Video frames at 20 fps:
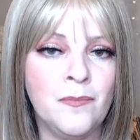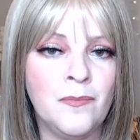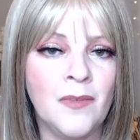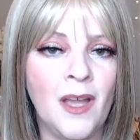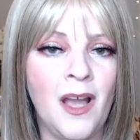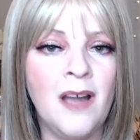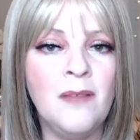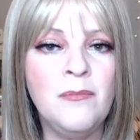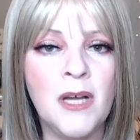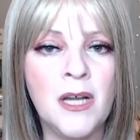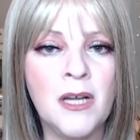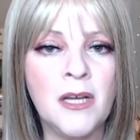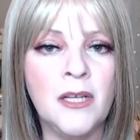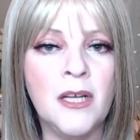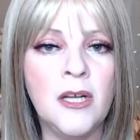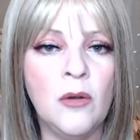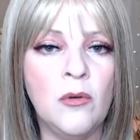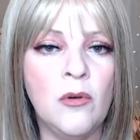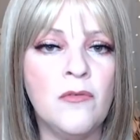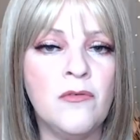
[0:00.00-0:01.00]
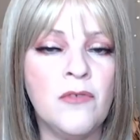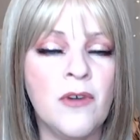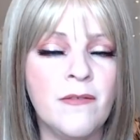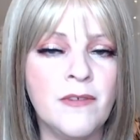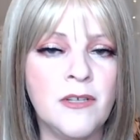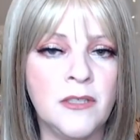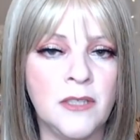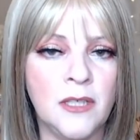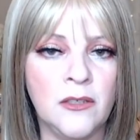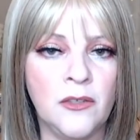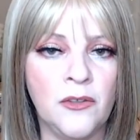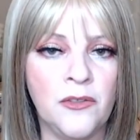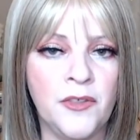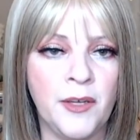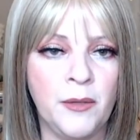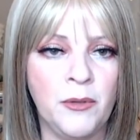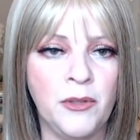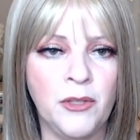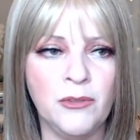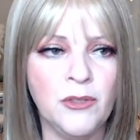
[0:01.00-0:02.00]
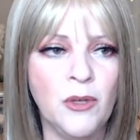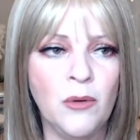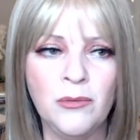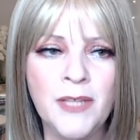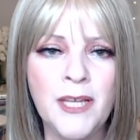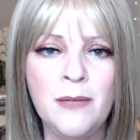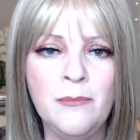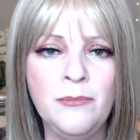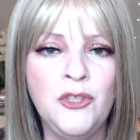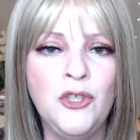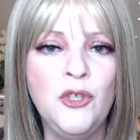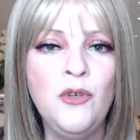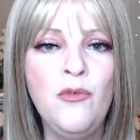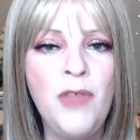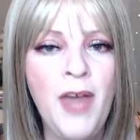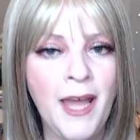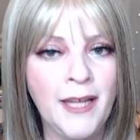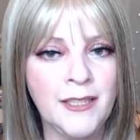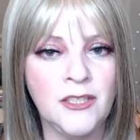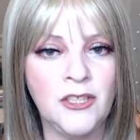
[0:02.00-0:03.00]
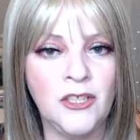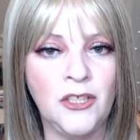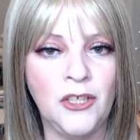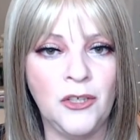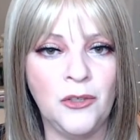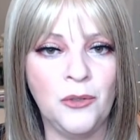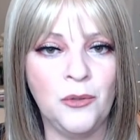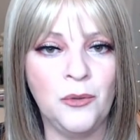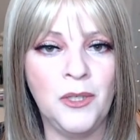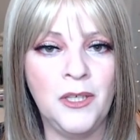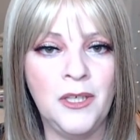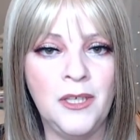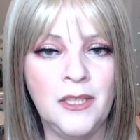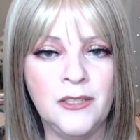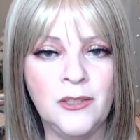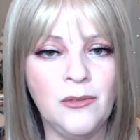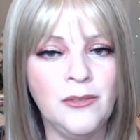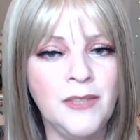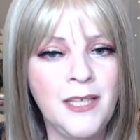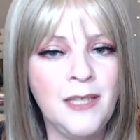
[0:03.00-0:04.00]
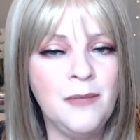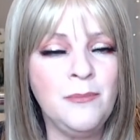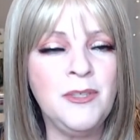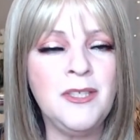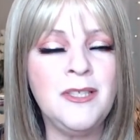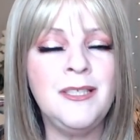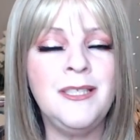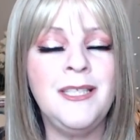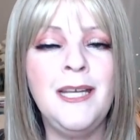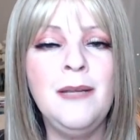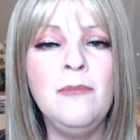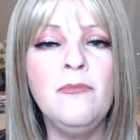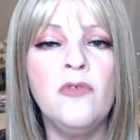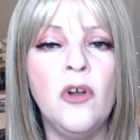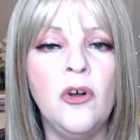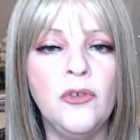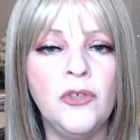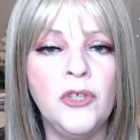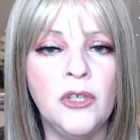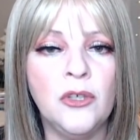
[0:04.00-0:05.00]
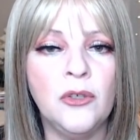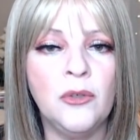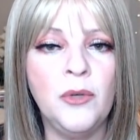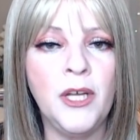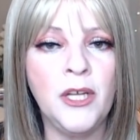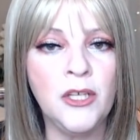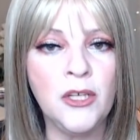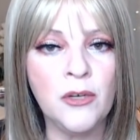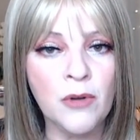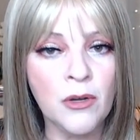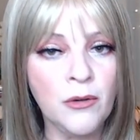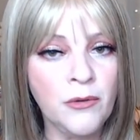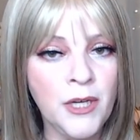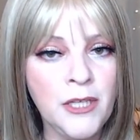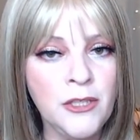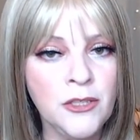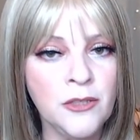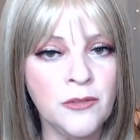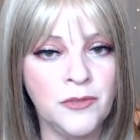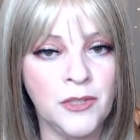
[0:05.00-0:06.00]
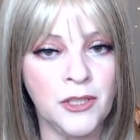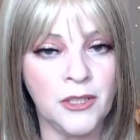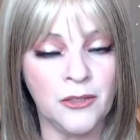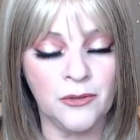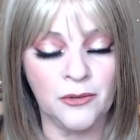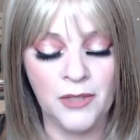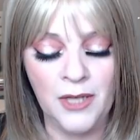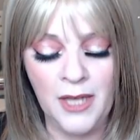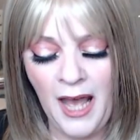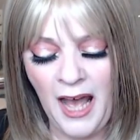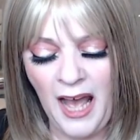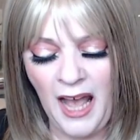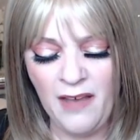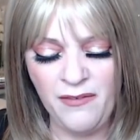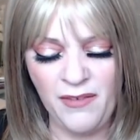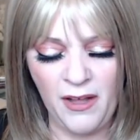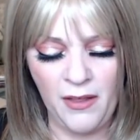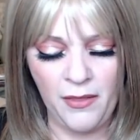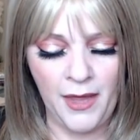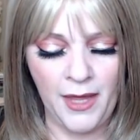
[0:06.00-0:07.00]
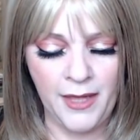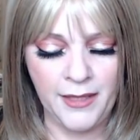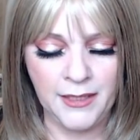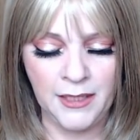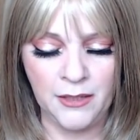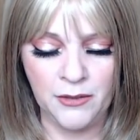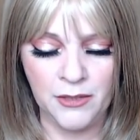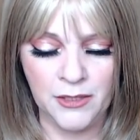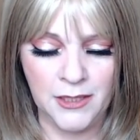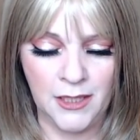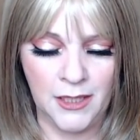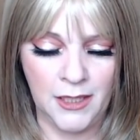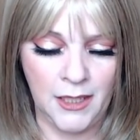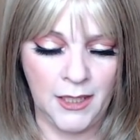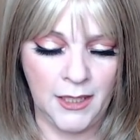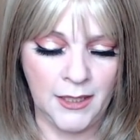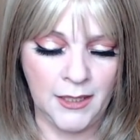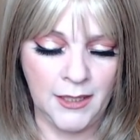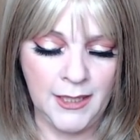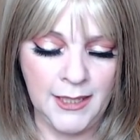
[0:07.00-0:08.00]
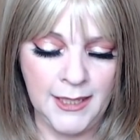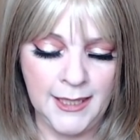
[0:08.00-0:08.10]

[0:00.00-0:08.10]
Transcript: I'm not going to go over every single thing with you. Don't let him do that to you. Don't let him steamroll you in your own interview. I found that irritating.